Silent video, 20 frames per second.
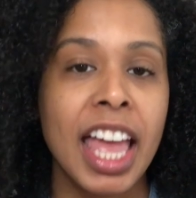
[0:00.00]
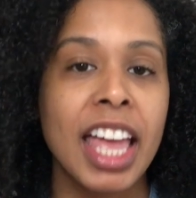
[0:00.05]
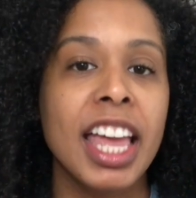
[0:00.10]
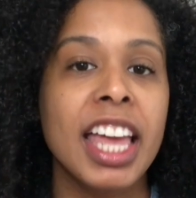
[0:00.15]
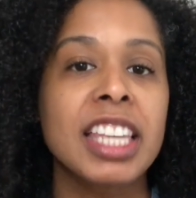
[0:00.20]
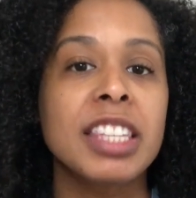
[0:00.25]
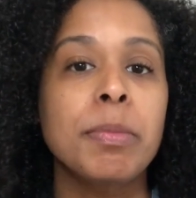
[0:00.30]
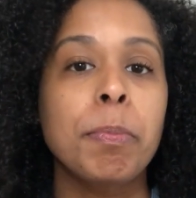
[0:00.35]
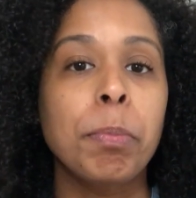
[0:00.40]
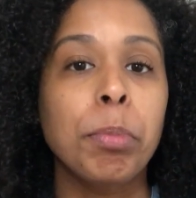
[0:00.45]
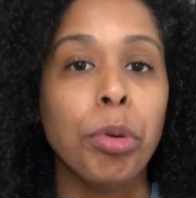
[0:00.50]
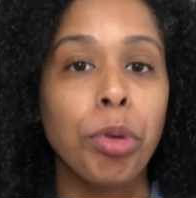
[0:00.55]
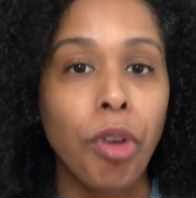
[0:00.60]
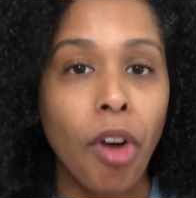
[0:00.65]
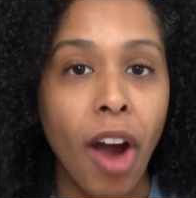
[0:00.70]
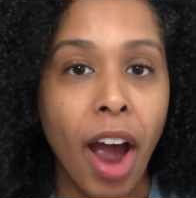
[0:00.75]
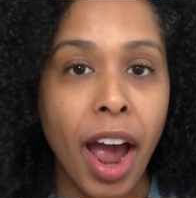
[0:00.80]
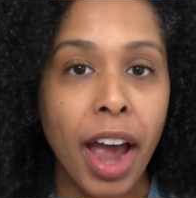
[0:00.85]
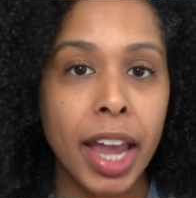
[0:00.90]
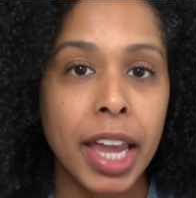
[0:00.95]
It's
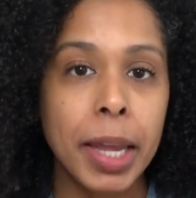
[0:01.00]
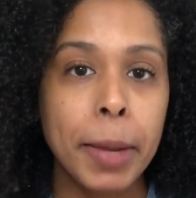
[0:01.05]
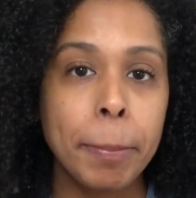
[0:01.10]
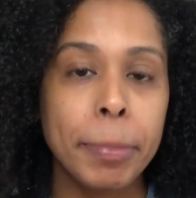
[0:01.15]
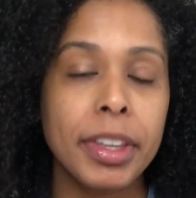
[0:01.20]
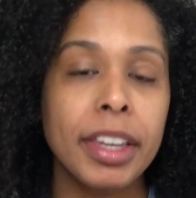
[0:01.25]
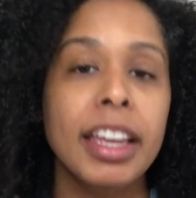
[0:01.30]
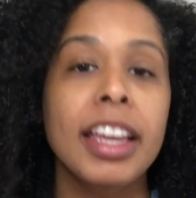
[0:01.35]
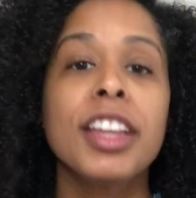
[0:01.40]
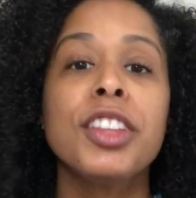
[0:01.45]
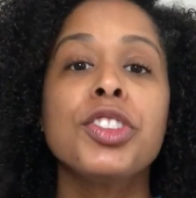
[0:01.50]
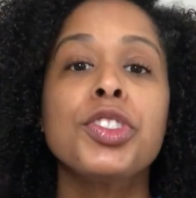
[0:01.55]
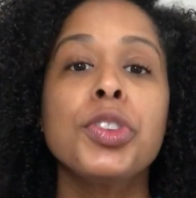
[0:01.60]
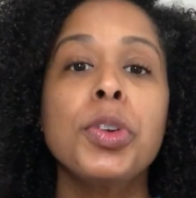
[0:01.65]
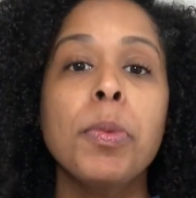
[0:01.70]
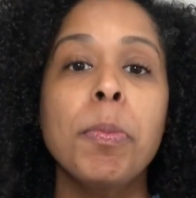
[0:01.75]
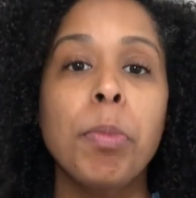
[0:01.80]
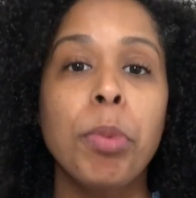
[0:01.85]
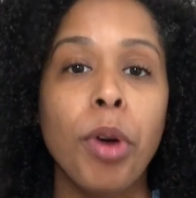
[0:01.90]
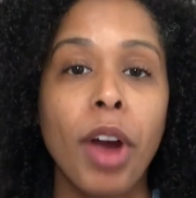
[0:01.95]
primed
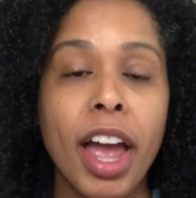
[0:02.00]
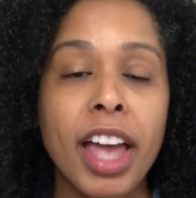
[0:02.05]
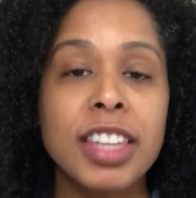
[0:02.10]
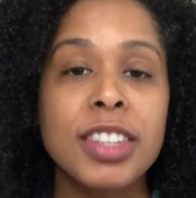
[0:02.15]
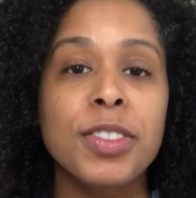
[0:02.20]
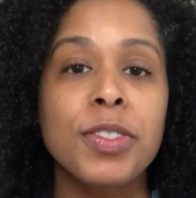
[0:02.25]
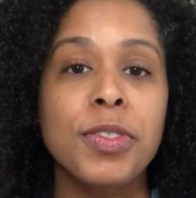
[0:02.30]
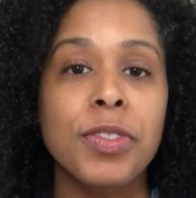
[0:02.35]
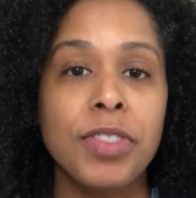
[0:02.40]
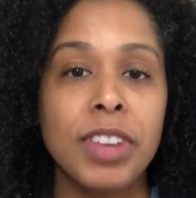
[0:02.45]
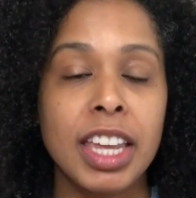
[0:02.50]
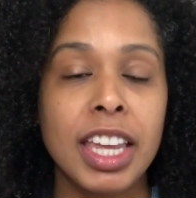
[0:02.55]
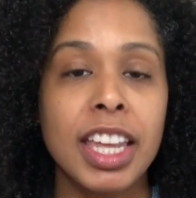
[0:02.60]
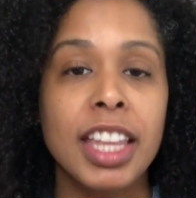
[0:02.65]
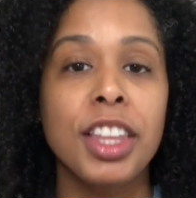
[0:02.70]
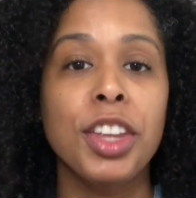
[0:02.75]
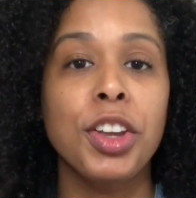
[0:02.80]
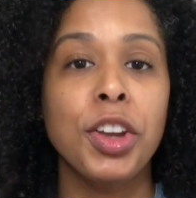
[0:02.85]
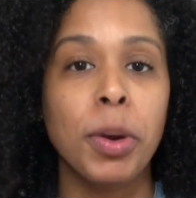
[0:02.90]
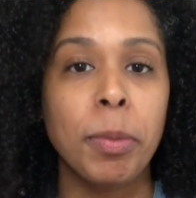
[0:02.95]
to breastfeed
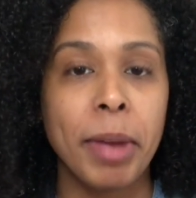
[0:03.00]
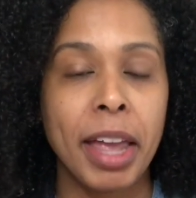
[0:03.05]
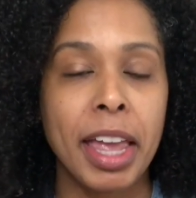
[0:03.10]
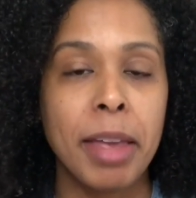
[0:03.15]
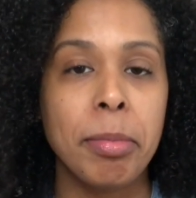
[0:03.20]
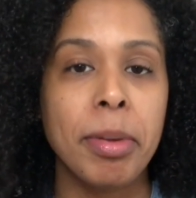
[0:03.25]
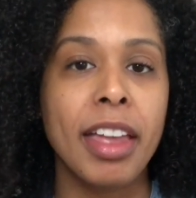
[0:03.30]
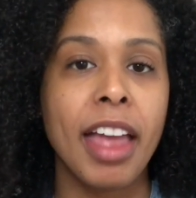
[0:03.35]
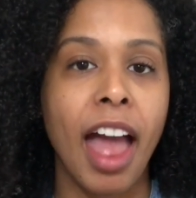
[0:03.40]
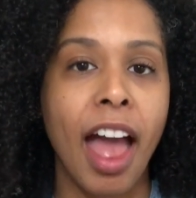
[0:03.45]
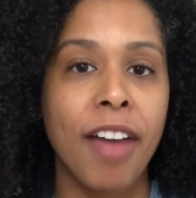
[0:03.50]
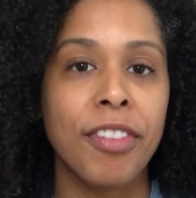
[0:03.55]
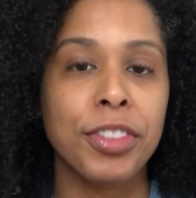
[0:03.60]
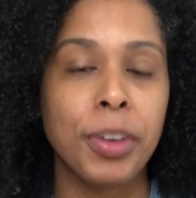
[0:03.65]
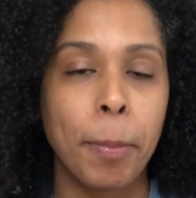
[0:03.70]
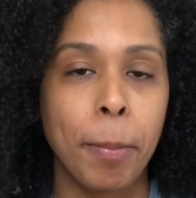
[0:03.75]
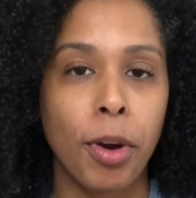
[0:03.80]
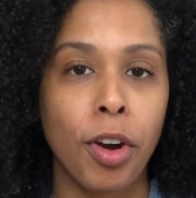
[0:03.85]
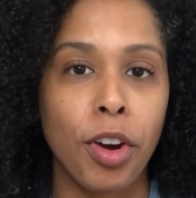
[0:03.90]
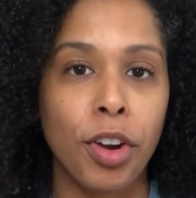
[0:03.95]
your baby after
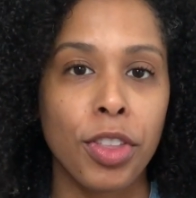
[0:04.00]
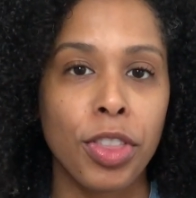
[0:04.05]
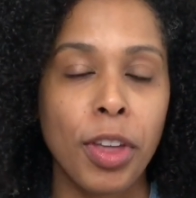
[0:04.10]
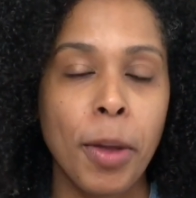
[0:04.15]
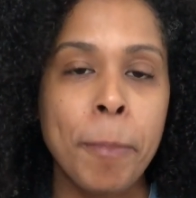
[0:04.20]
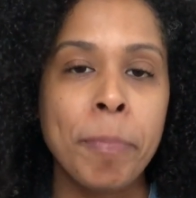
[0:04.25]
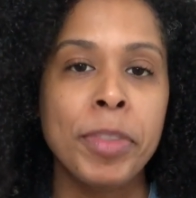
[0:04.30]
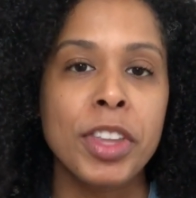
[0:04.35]
birth.